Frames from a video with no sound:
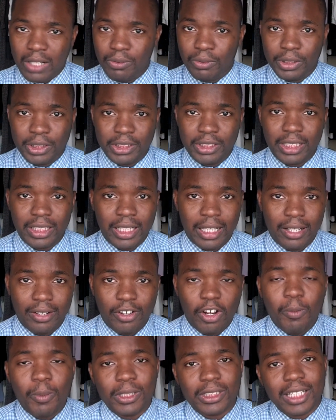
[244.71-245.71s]
which is again
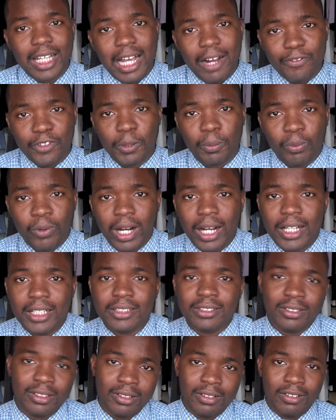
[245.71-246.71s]
almost half the
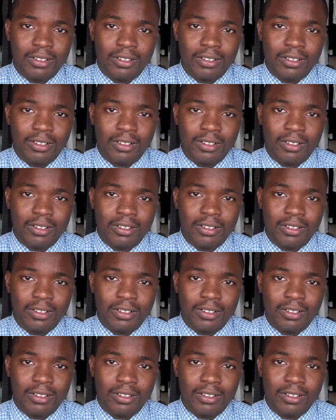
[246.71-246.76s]
price